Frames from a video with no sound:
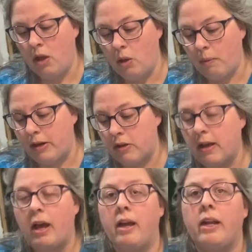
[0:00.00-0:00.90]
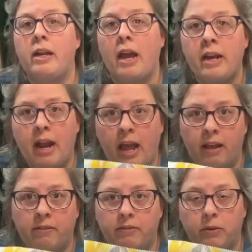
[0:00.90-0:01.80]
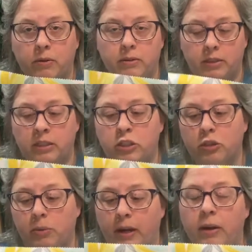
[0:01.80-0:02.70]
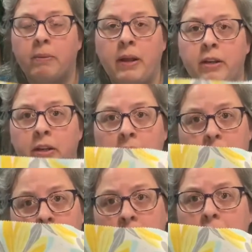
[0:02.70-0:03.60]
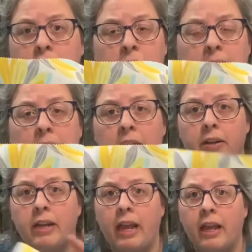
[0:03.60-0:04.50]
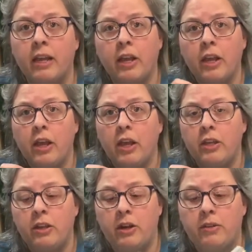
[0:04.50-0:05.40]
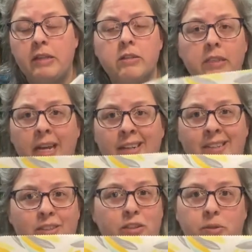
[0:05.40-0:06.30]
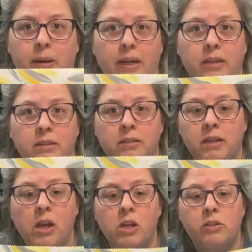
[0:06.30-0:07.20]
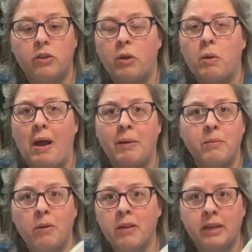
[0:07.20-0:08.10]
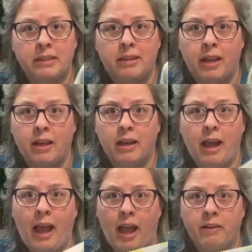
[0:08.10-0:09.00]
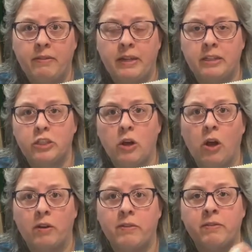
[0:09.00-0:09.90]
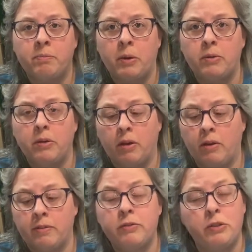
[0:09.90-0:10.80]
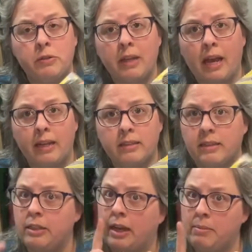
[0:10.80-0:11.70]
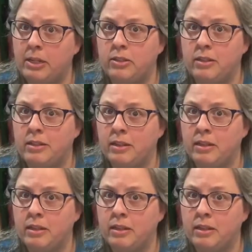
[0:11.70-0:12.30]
when you cut a 9.5 inch square, and if say you're using a layer cake, these are 10 inch squares. So I'm only going to take a 1/2 inch off of two sides. You got to make sure that